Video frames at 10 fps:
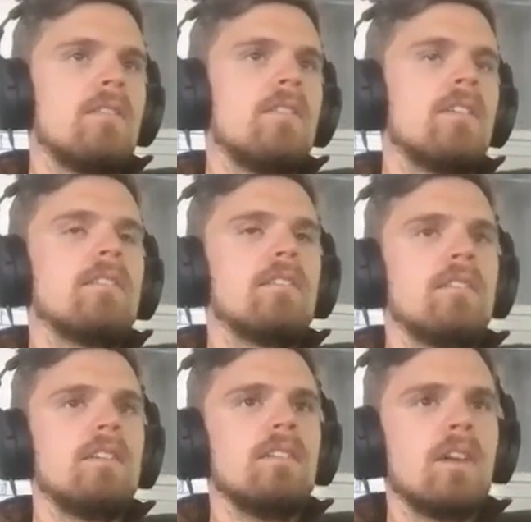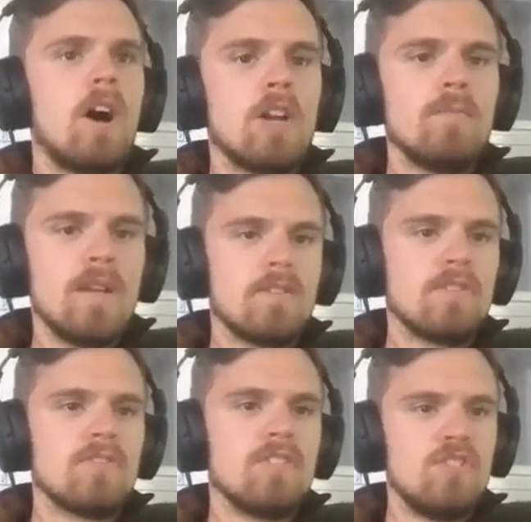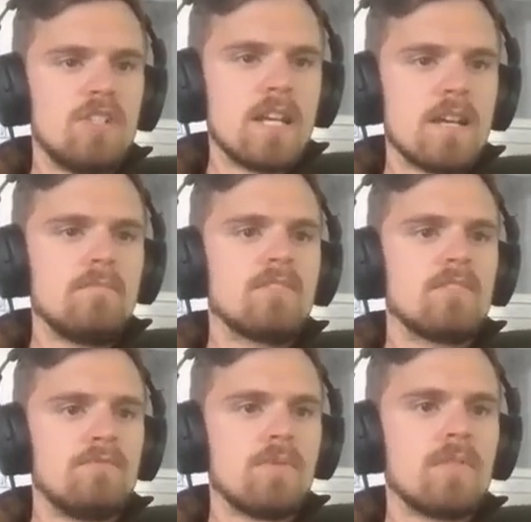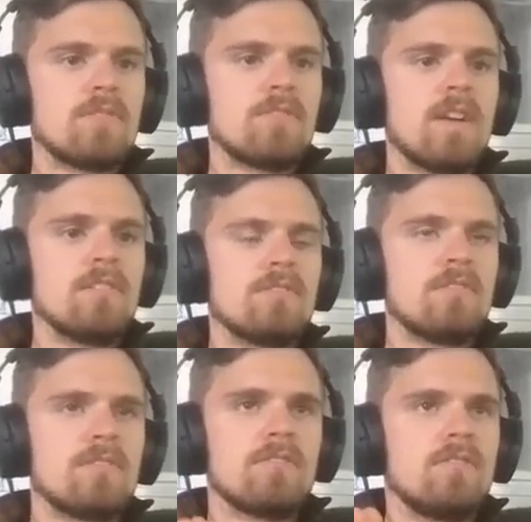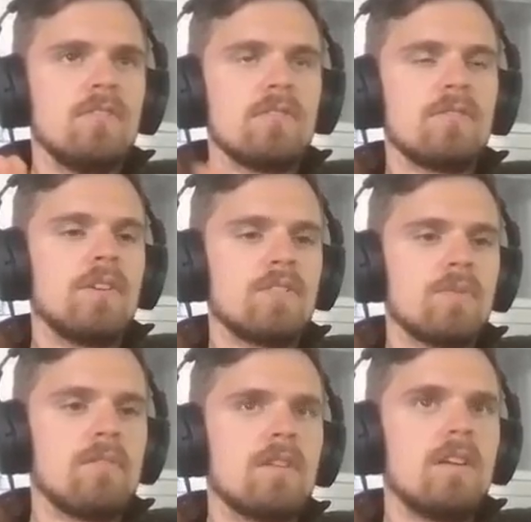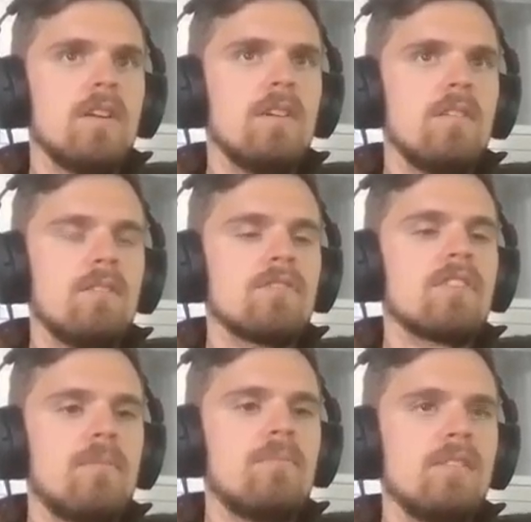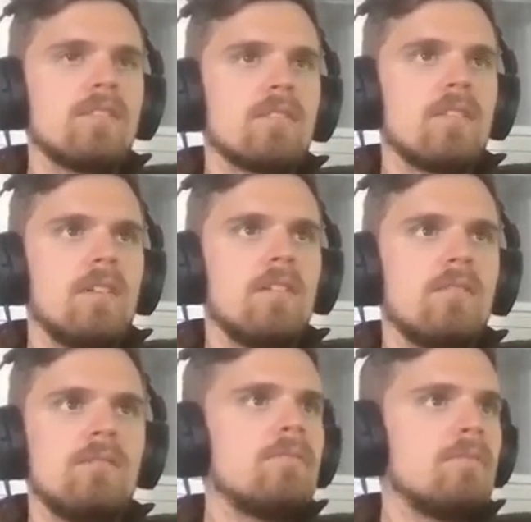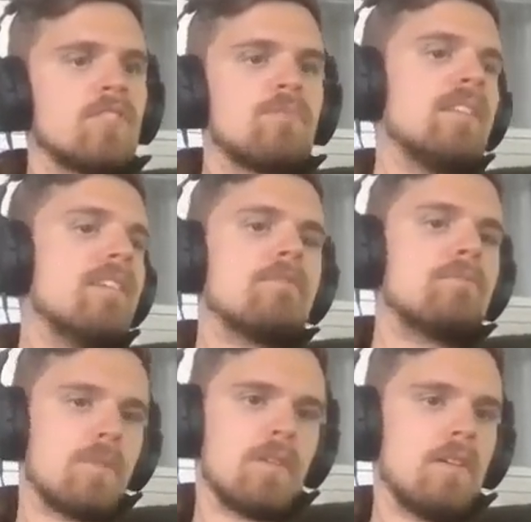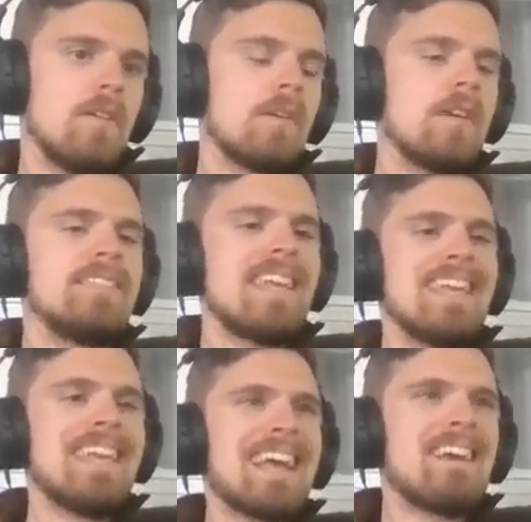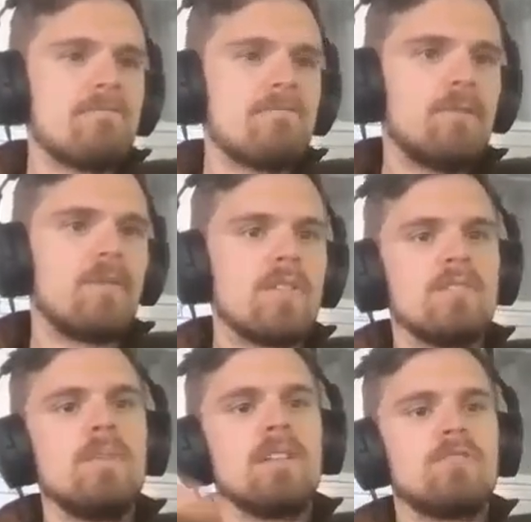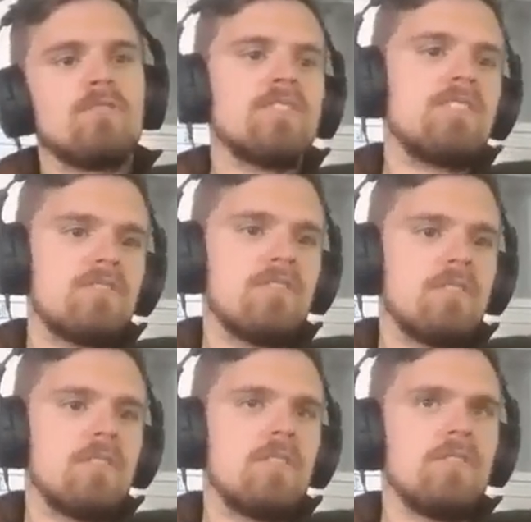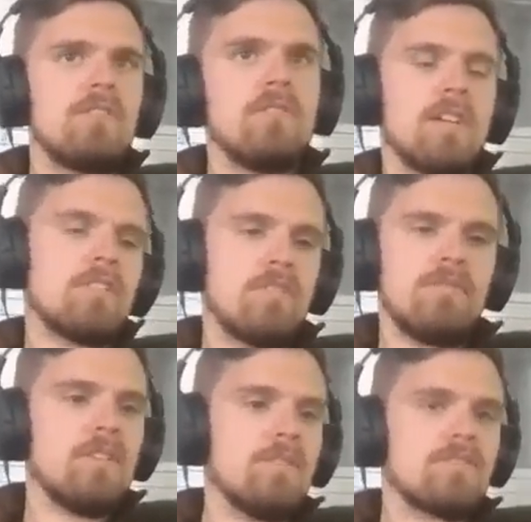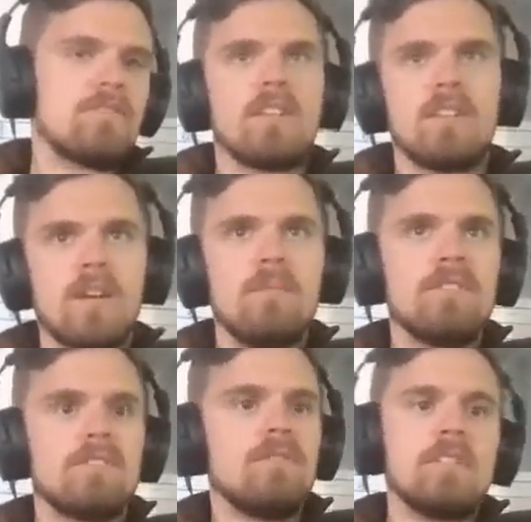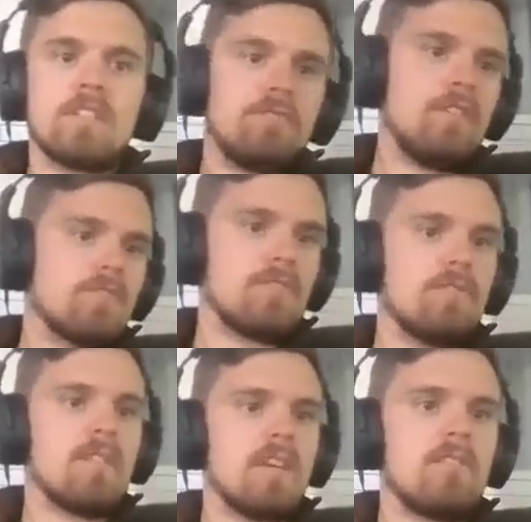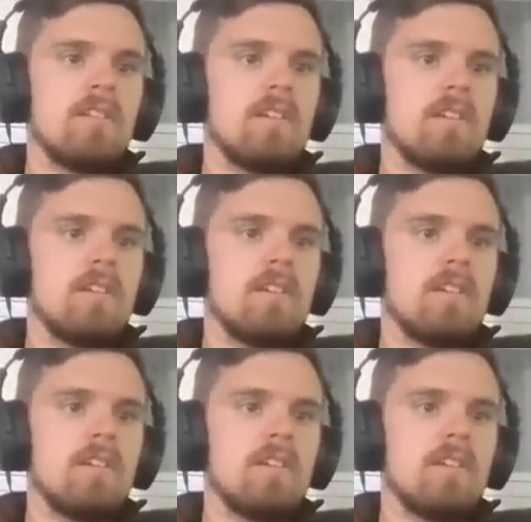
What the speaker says: the automakers, the GMs, the Fords, Chryslers, Toyotas, whatever. Those companies will just be done for because they can't afford to make the transition to electric vehicles like the companies are doing electric vehicles are doing now.